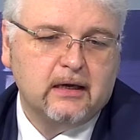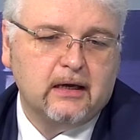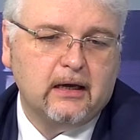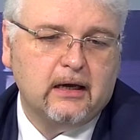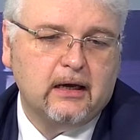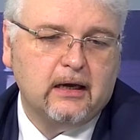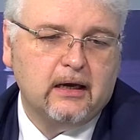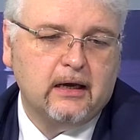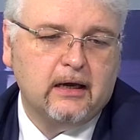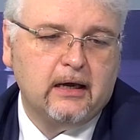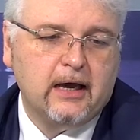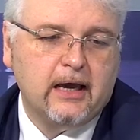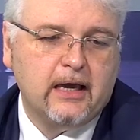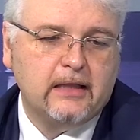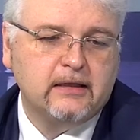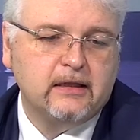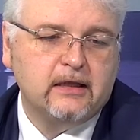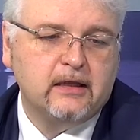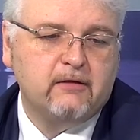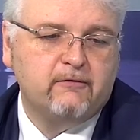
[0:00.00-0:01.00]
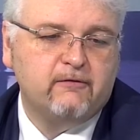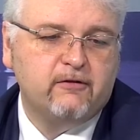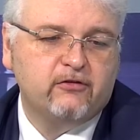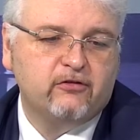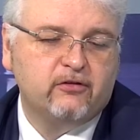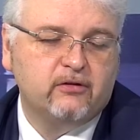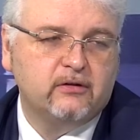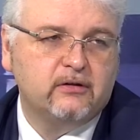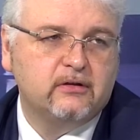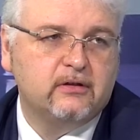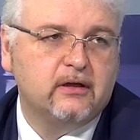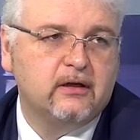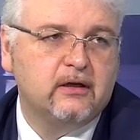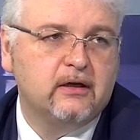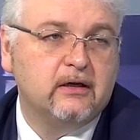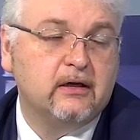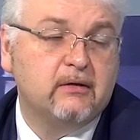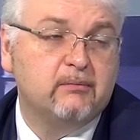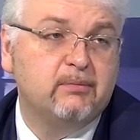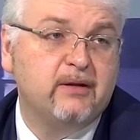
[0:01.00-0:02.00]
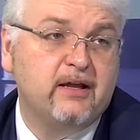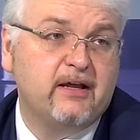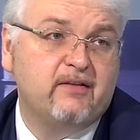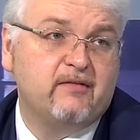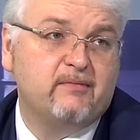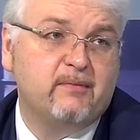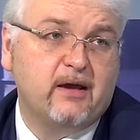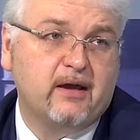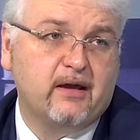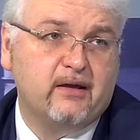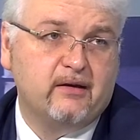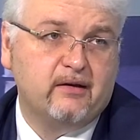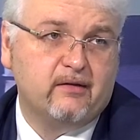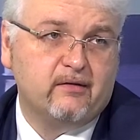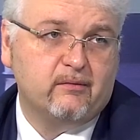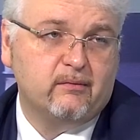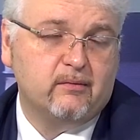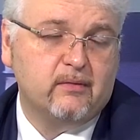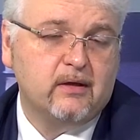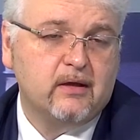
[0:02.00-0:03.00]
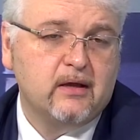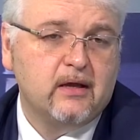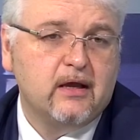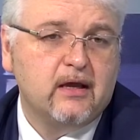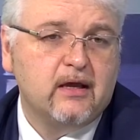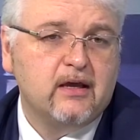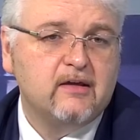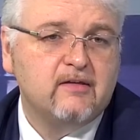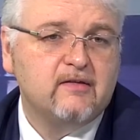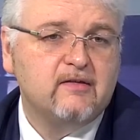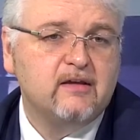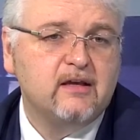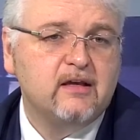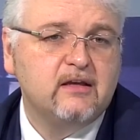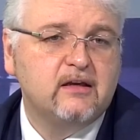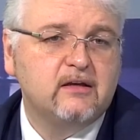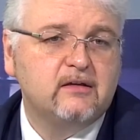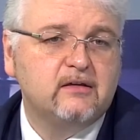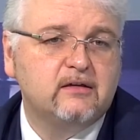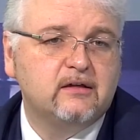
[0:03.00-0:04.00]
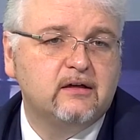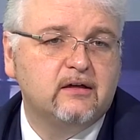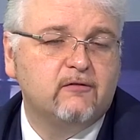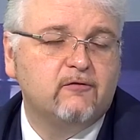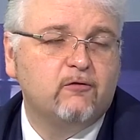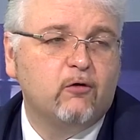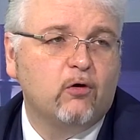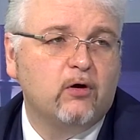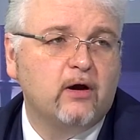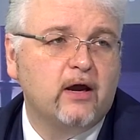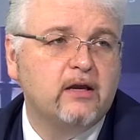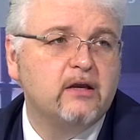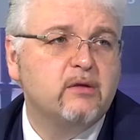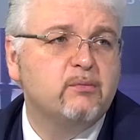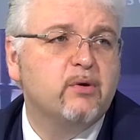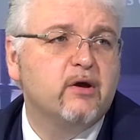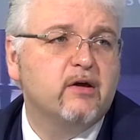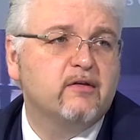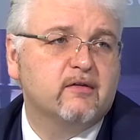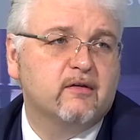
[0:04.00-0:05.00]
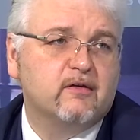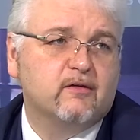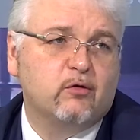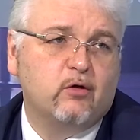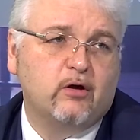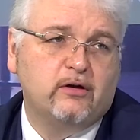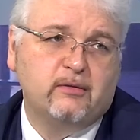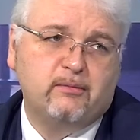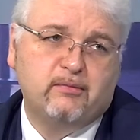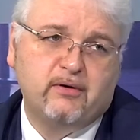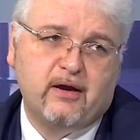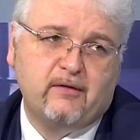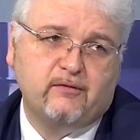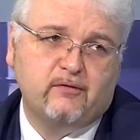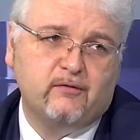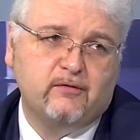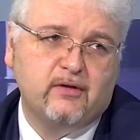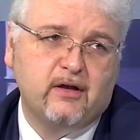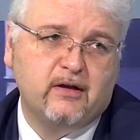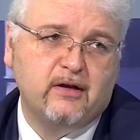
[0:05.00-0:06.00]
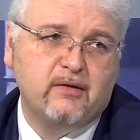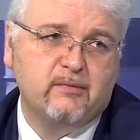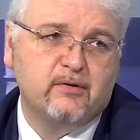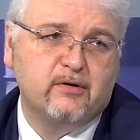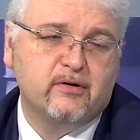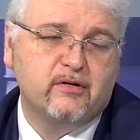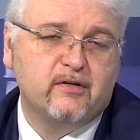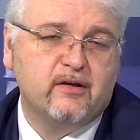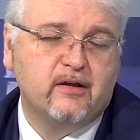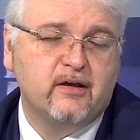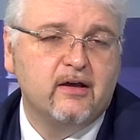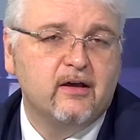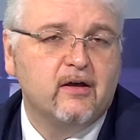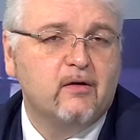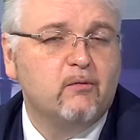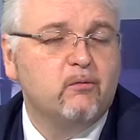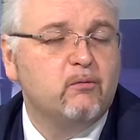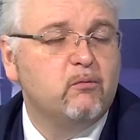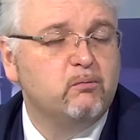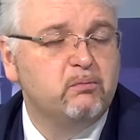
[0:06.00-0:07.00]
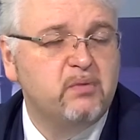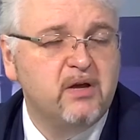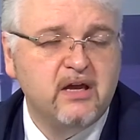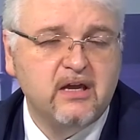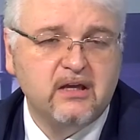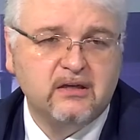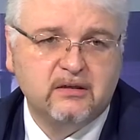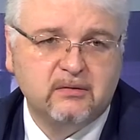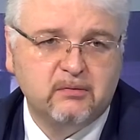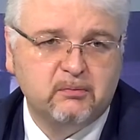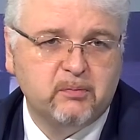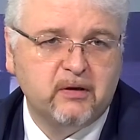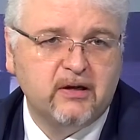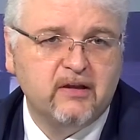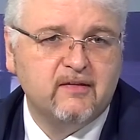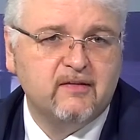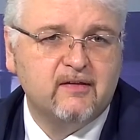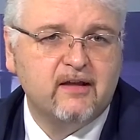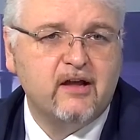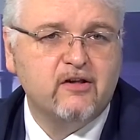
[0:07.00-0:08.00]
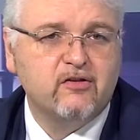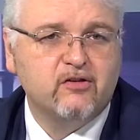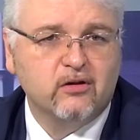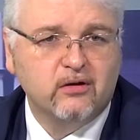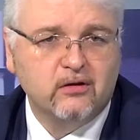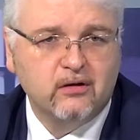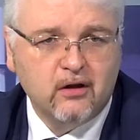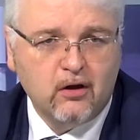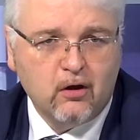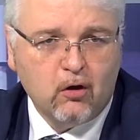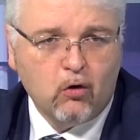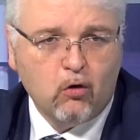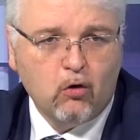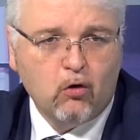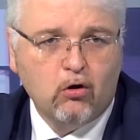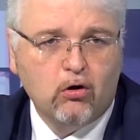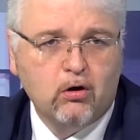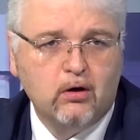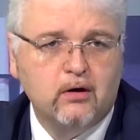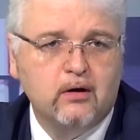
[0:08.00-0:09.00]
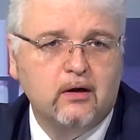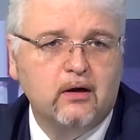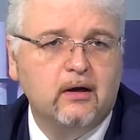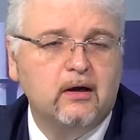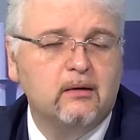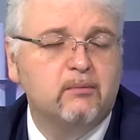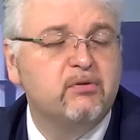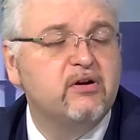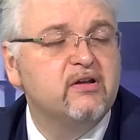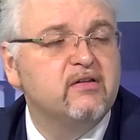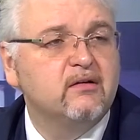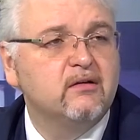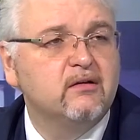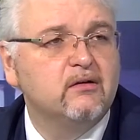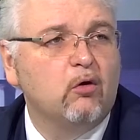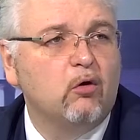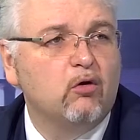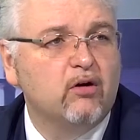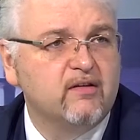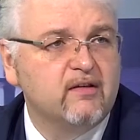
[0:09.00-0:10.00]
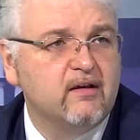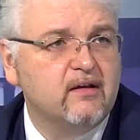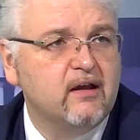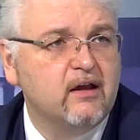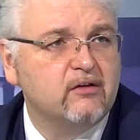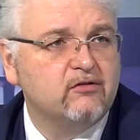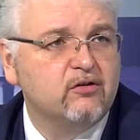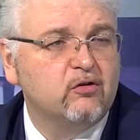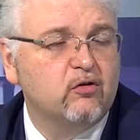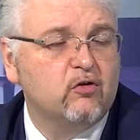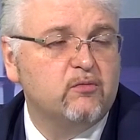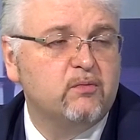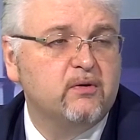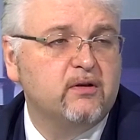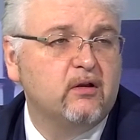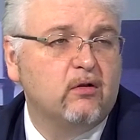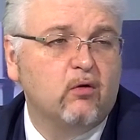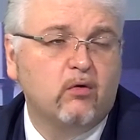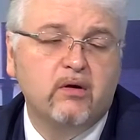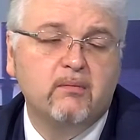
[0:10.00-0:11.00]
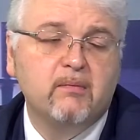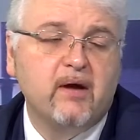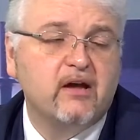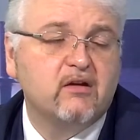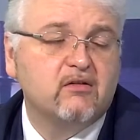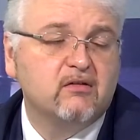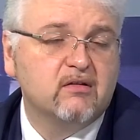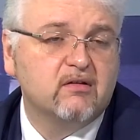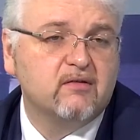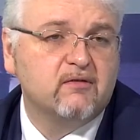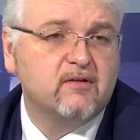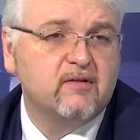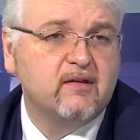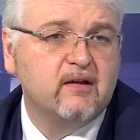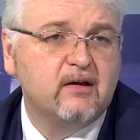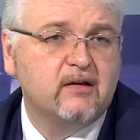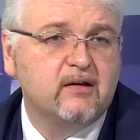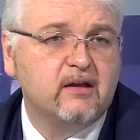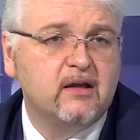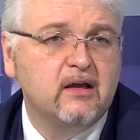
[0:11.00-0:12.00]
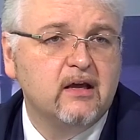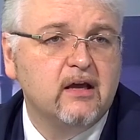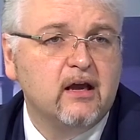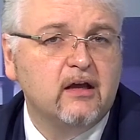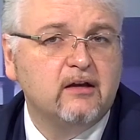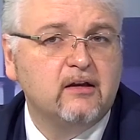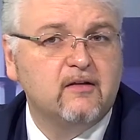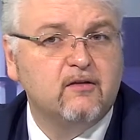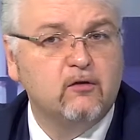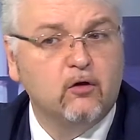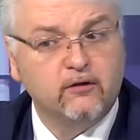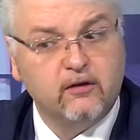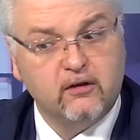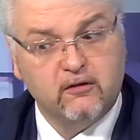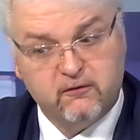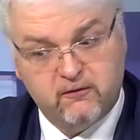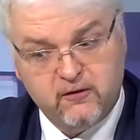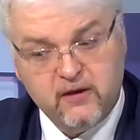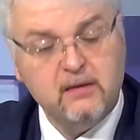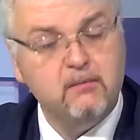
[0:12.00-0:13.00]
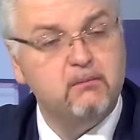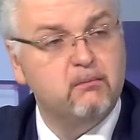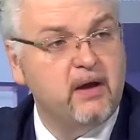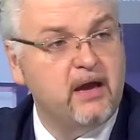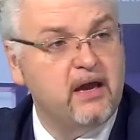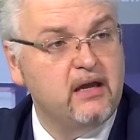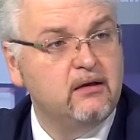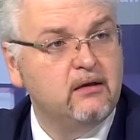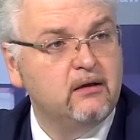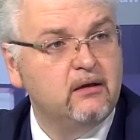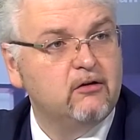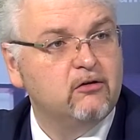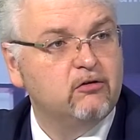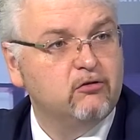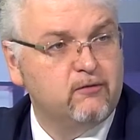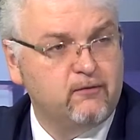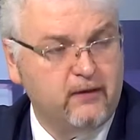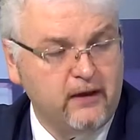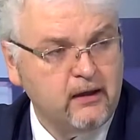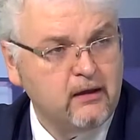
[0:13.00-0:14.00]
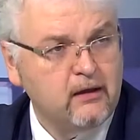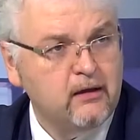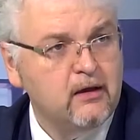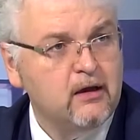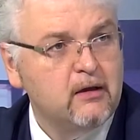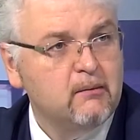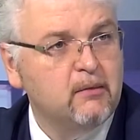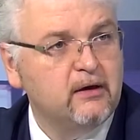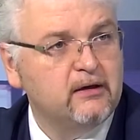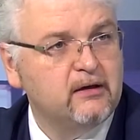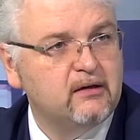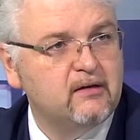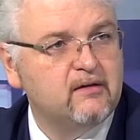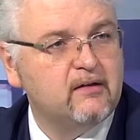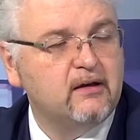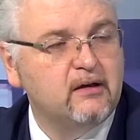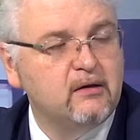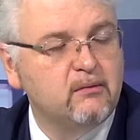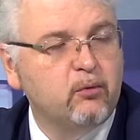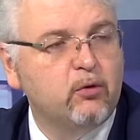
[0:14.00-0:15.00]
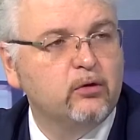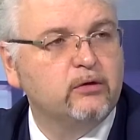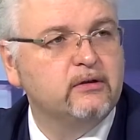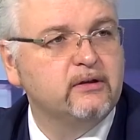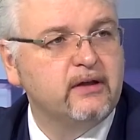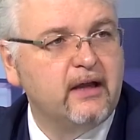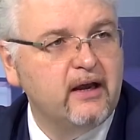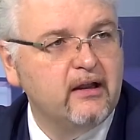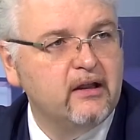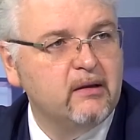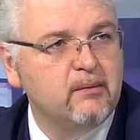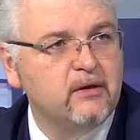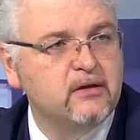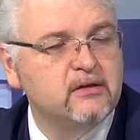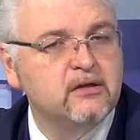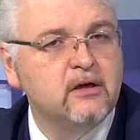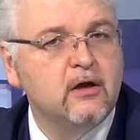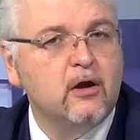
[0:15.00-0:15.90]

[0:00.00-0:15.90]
uh, an efficient uh, complaints mechanism is needed uh, for any persons who are deprived of their liberty, be it police station or a prison or a psychiatric hospital or a migrants facility. It is not the main thing, but it is an important element